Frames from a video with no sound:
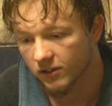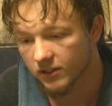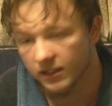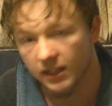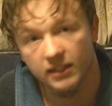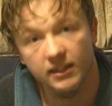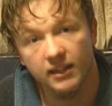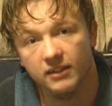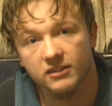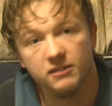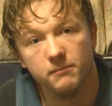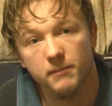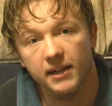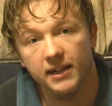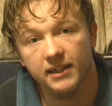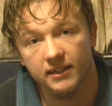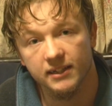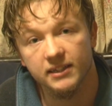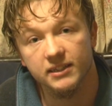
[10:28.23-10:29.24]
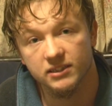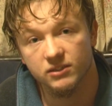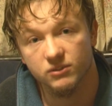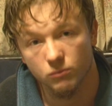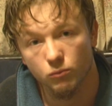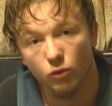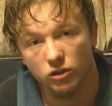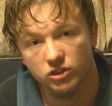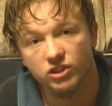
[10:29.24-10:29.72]
that to me
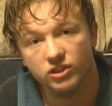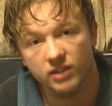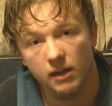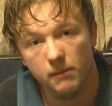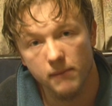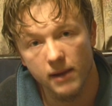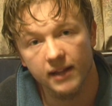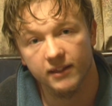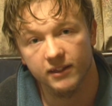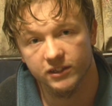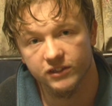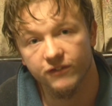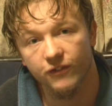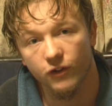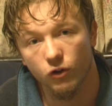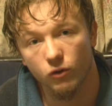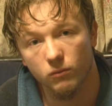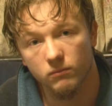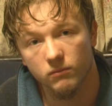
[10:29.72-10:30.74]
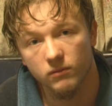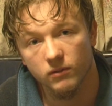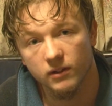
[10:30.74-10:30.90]
is what's going to make this film.